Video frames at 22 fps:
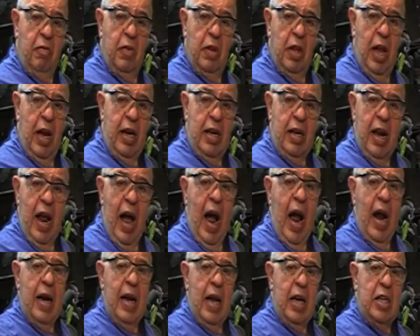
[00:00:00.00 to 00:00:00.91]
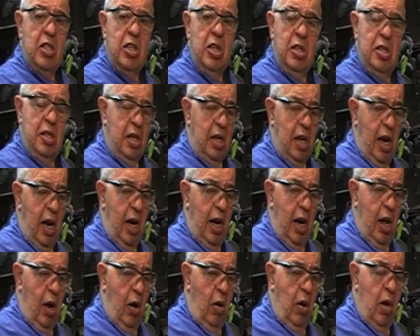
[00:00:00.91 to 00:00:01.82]
like nine X's and then an
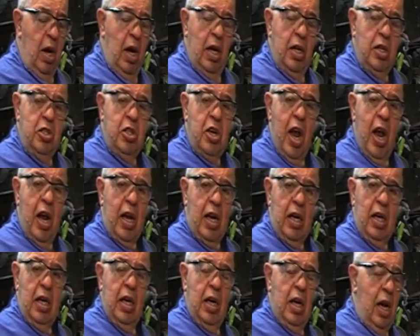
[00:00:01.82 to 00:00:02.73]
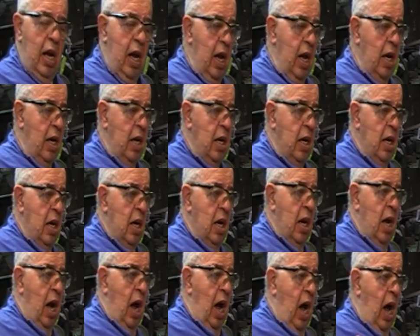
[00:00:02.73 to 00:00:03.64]
L jacket. And
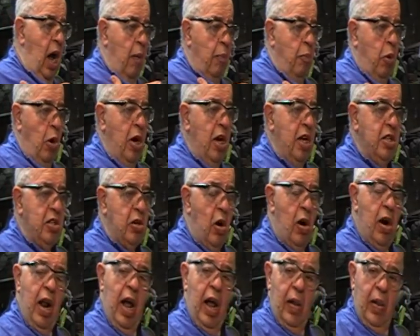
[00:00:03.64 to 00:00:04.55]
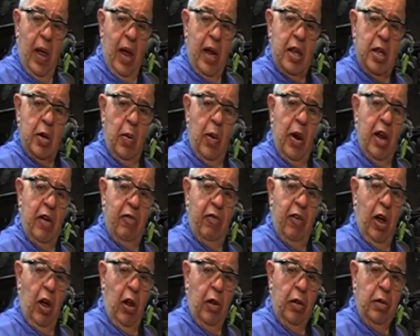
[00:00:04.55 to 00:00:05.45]
I put his on. I liked the way it
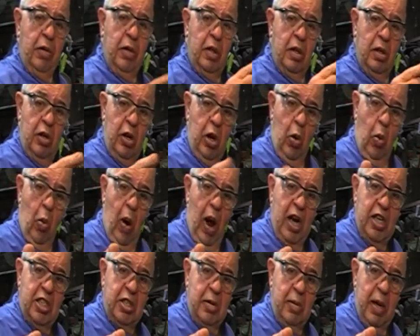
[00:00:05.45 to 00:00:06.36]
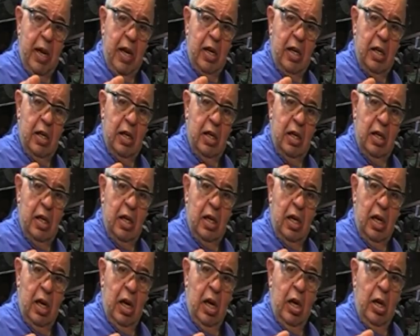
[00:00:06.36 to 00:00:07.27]
felt. You watched me.
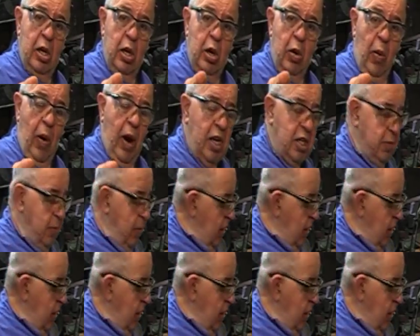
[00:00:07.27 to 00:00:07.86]
You watched